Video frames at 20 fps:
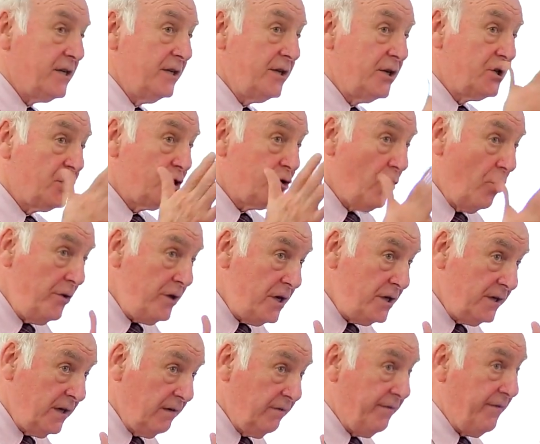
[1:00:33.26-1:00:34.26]
an
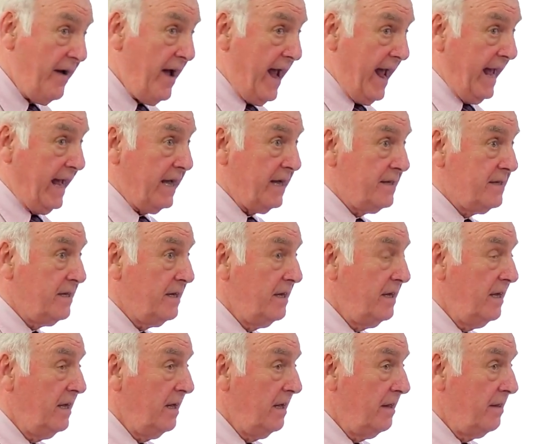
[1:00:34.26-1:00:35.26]
astonishing fact
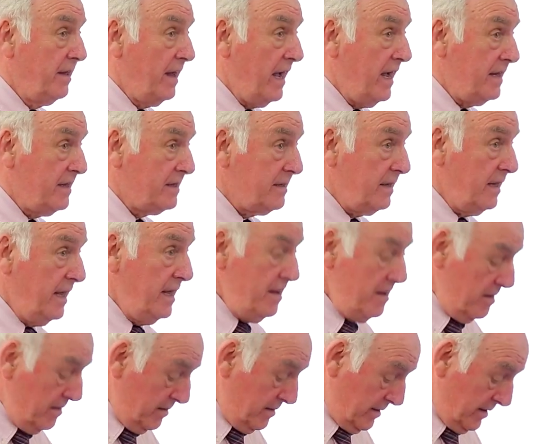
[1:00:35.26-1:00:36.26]
that
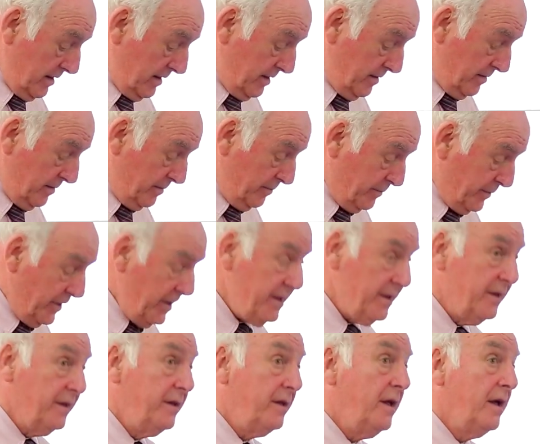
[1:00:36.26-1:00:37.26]
in
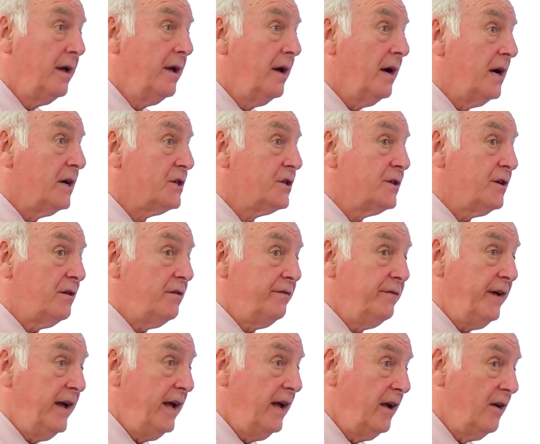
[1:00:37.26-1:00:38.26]
Britain, a
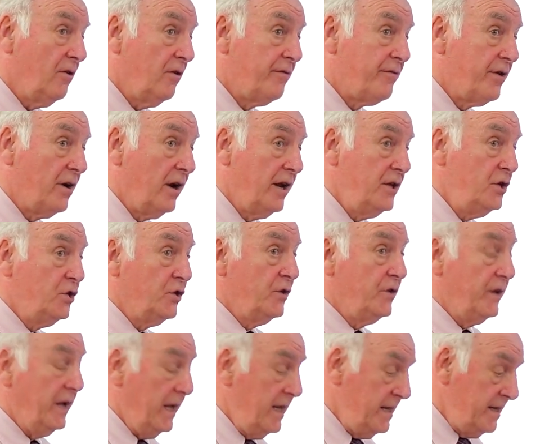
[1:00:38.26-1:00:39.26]
survey of
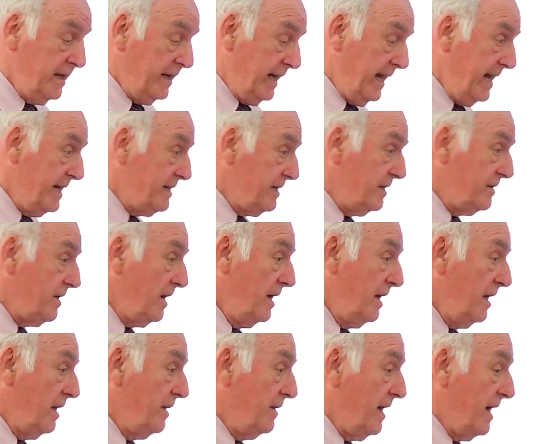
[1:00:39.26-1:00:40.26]
religion indicated
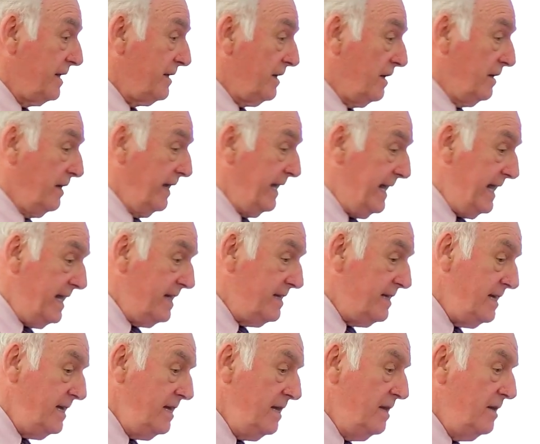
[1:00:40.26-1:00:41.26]
that
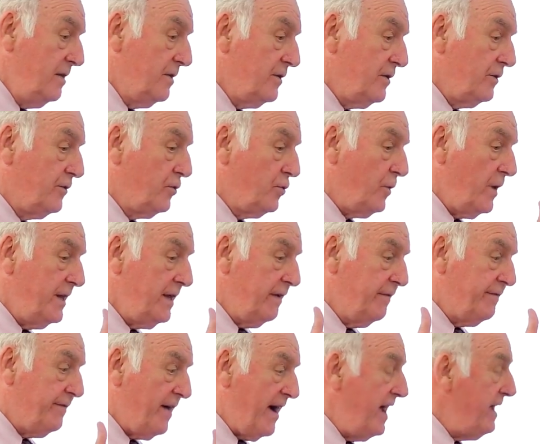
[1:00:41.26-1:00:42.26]
18 to
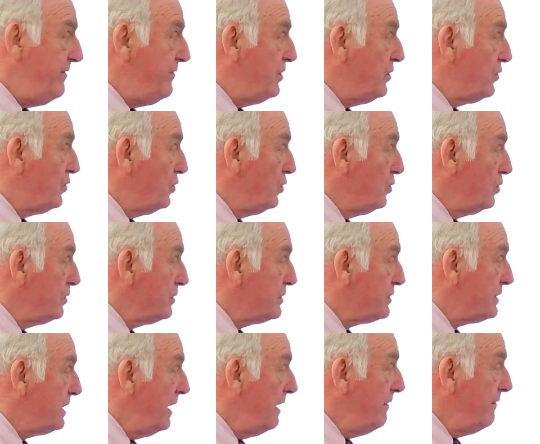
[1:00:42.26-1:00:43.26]

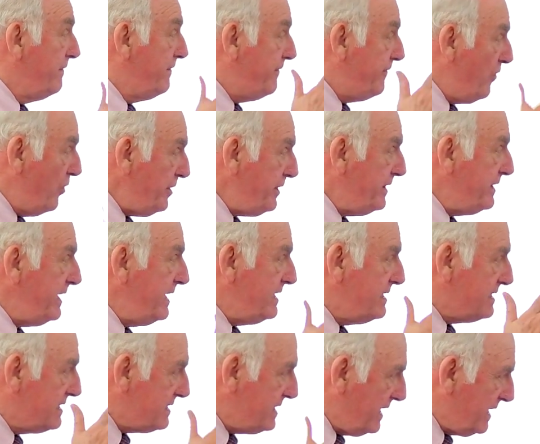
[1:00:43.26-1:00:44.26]
25-year-olds,
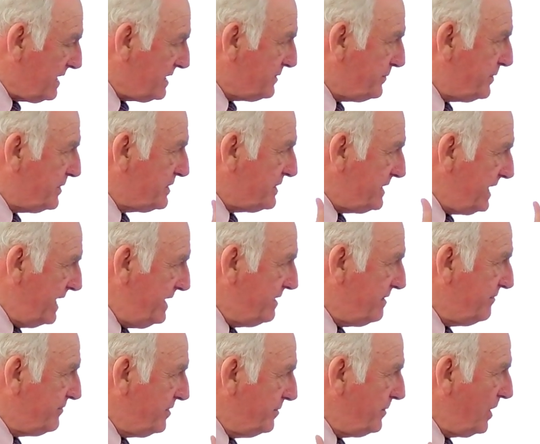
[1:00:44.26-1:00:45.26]
46%
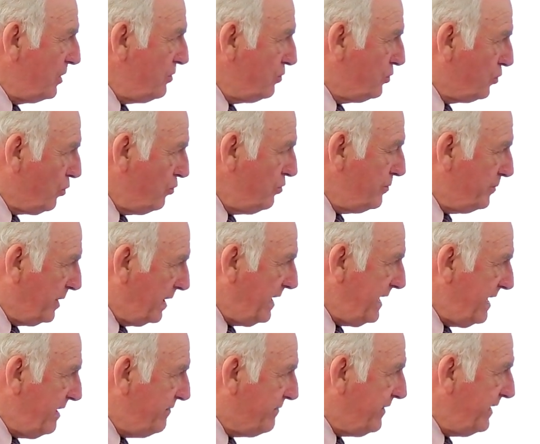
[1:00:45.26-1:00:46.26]
of them now don't
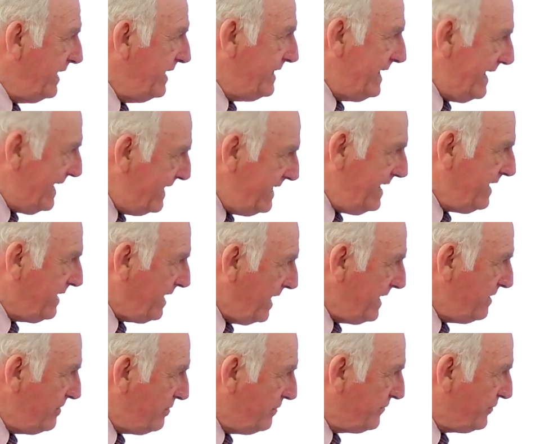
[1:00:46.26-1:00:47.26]
believe in any
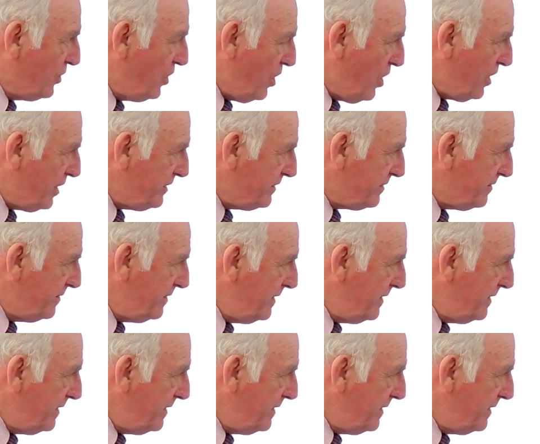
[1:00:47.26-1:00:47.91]
kind of God.